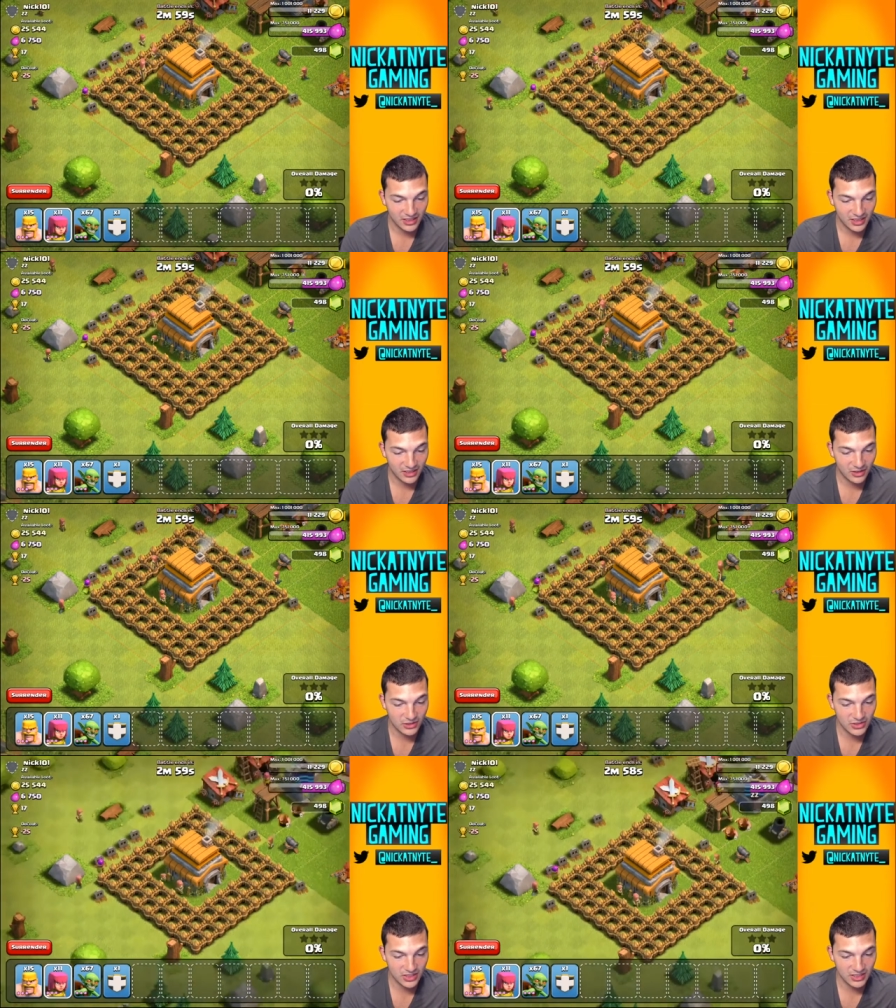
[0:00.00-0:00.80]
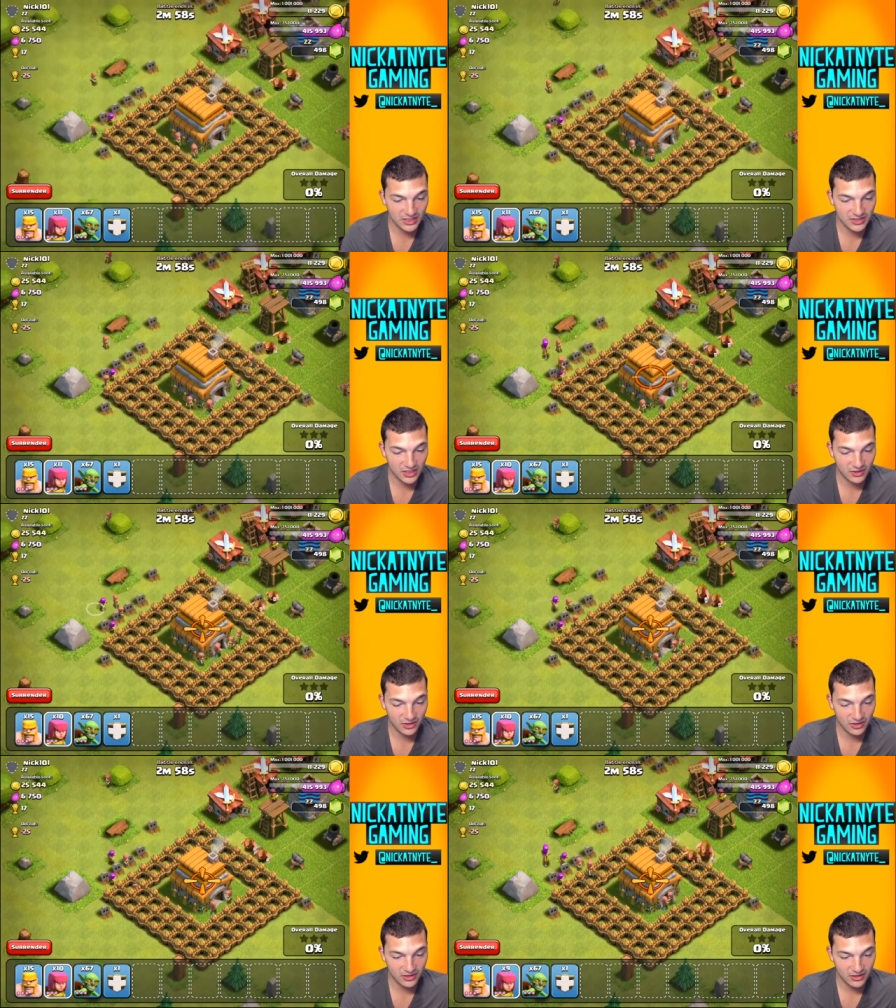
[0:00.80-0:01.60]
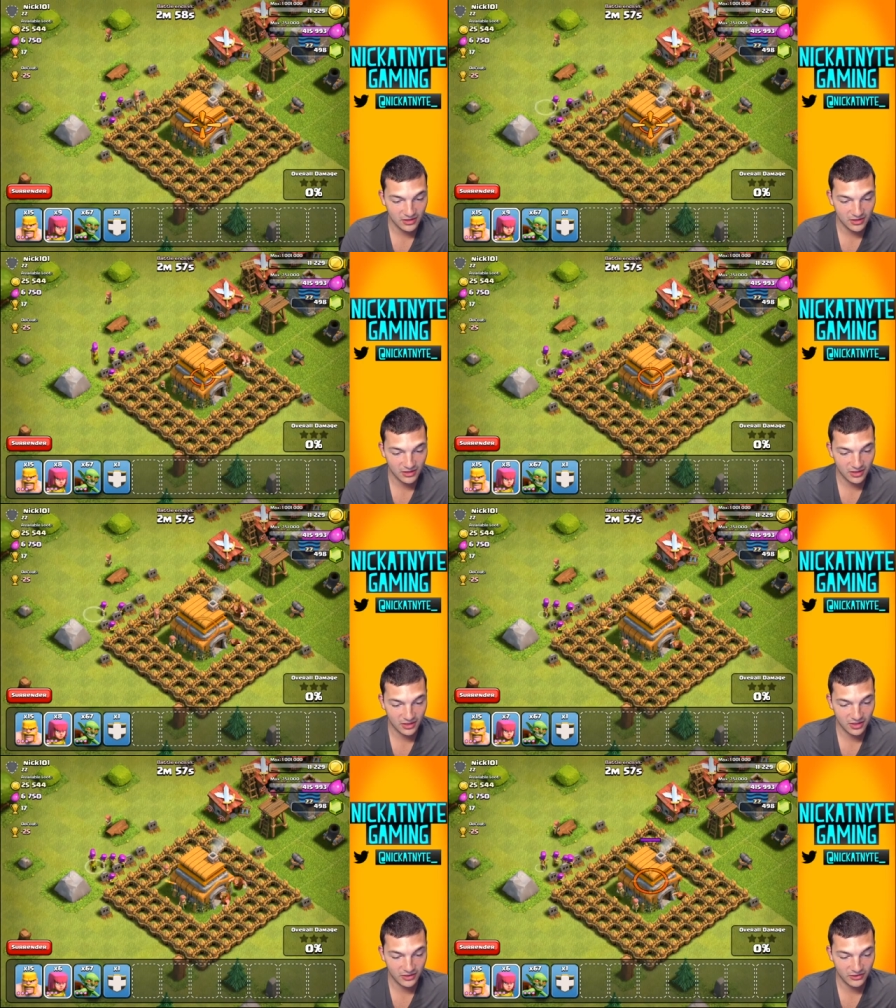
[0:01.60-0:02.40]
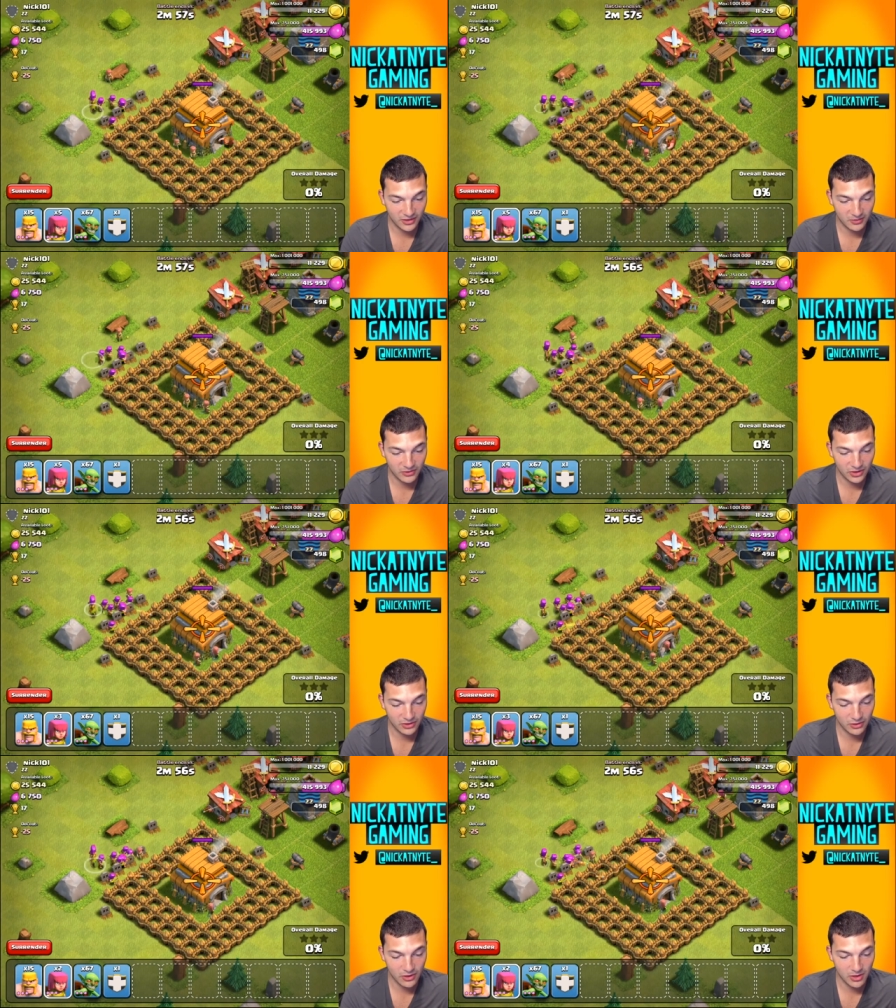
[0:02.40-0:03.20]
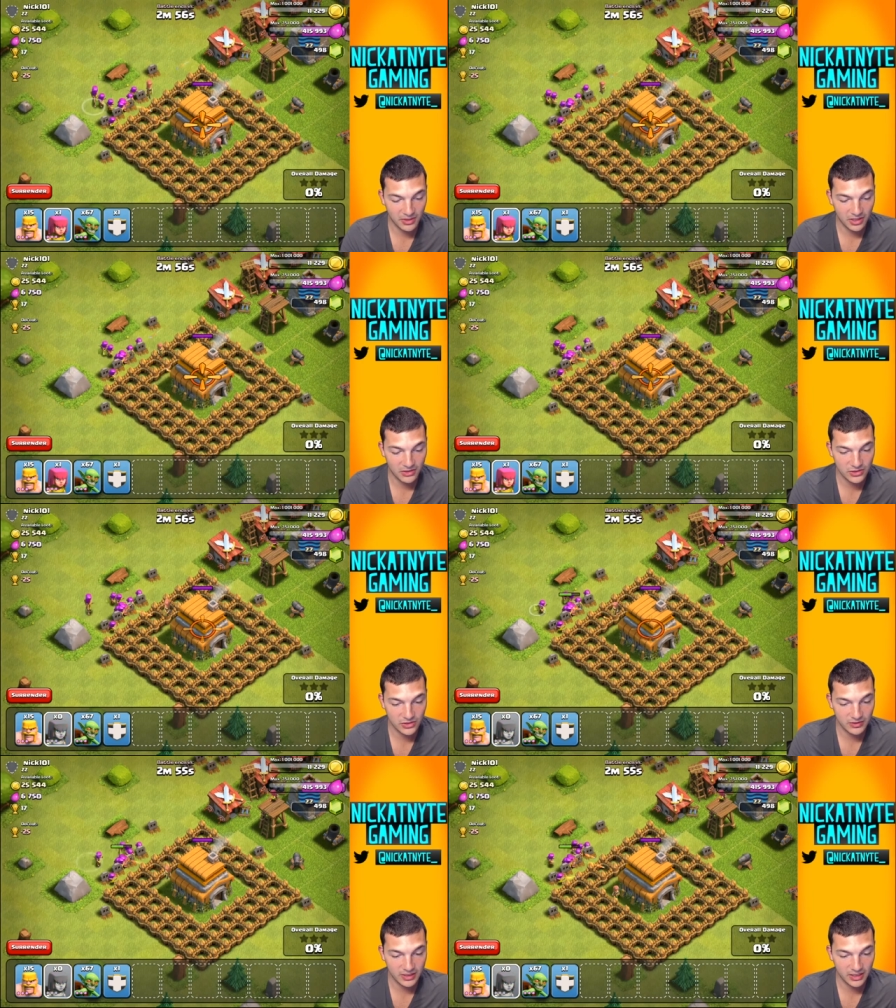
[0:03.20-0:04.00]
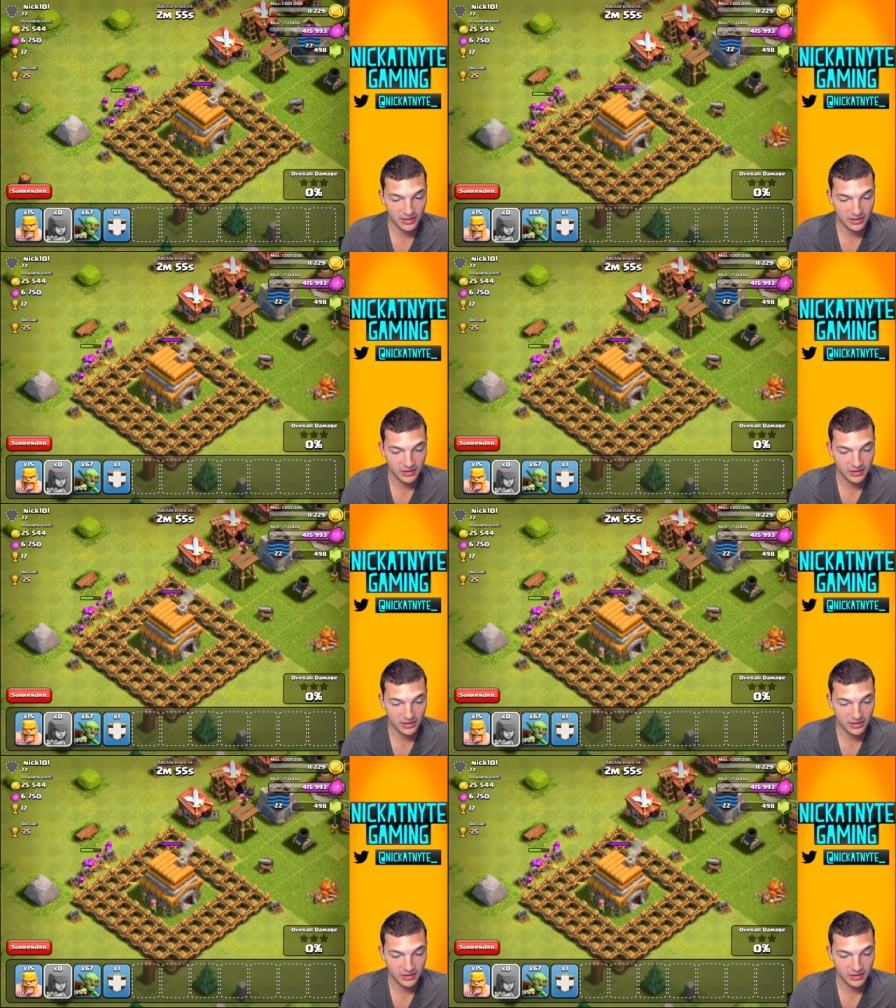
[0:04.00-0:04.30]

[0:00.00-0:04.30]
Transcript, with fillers: Can archers hit this town hall? Awesome. So I'll throw all my archers over there.